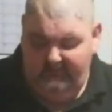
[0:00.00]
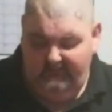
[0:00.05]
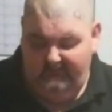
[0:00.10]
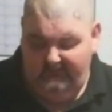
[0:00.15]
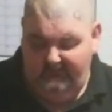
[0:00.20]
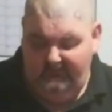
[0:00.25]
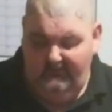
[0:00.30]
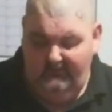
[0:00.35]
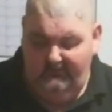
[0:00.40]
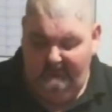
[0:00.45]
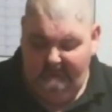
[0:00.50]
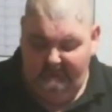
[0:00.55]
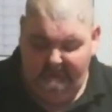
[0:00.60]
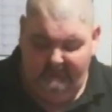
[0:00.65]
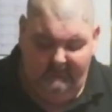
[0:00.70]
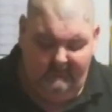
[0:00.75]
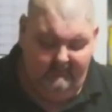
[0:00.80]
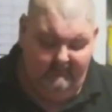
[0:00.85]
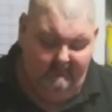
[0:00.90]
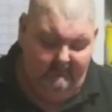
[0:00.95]
No, it's
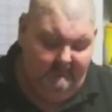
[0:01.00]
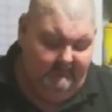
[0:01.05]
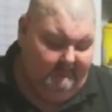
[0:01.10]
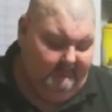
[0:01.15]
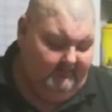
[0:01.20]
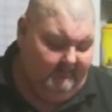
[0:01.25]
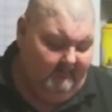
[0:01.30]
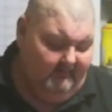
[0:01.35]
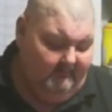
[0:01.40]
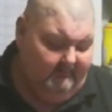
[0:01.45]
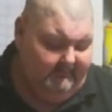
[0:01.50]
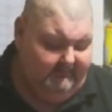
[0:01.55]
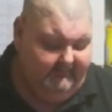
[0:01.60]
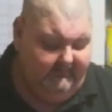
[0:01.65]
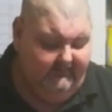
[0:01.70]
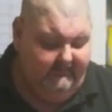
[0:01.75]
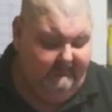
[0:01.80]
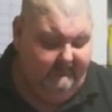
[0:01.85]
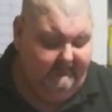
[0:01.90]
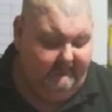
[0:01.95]
not going in the garbage.
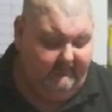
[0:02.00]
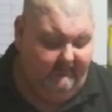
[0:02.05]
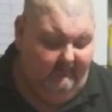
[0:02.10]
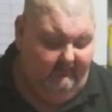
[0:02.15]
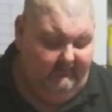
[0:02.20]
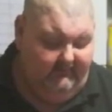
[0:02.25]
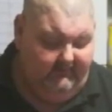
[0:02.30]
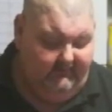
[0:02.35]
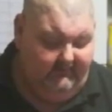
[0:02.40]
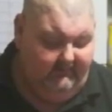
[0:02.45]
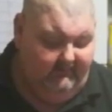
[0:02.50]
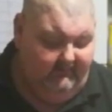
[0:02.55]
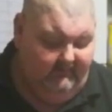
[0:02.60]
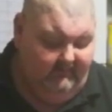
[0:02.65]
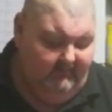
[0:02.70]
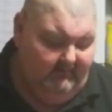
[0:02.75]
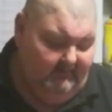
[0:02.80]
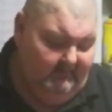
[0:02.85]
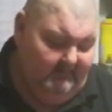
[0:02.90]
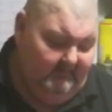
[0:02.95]
It is going
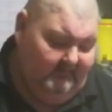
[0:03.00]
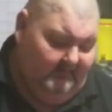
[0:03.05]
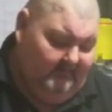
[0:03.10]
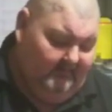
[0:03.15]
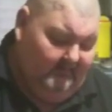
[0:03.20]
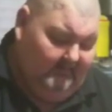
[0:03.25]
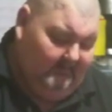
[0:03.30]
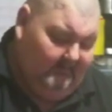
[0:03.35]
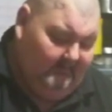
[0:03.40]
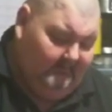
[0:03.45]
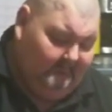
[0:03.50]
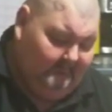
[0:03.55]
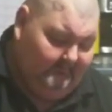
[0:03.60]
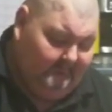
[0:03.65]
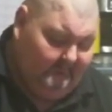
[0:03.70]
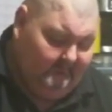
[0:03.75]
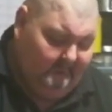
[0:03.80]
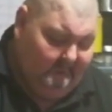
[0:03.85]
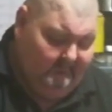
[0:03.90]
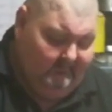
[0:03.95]

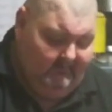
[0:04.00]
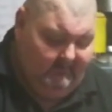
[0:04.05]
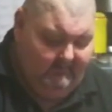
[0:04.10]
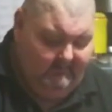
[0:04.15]
into